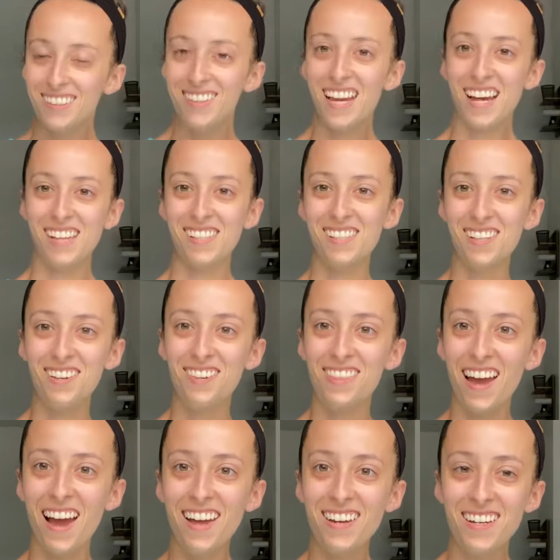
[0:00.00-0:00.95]
Yeah, so
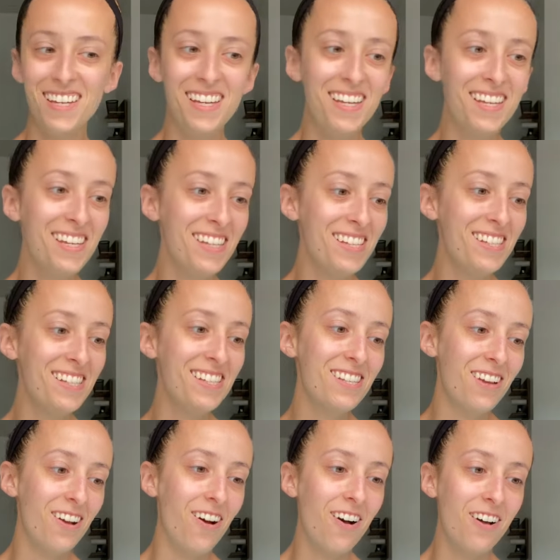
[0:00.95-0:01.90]
that is
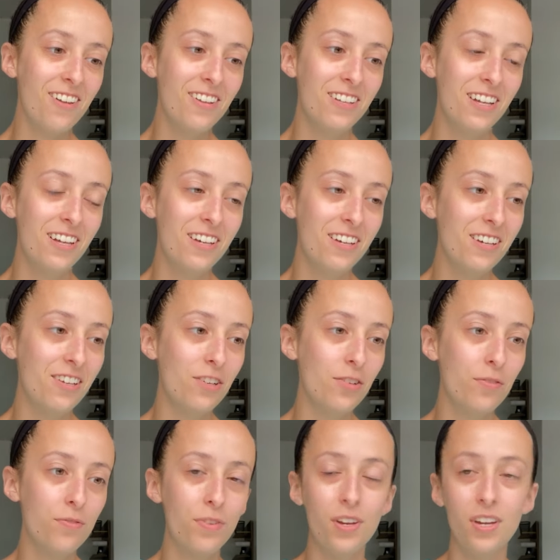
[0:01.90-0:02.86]
all of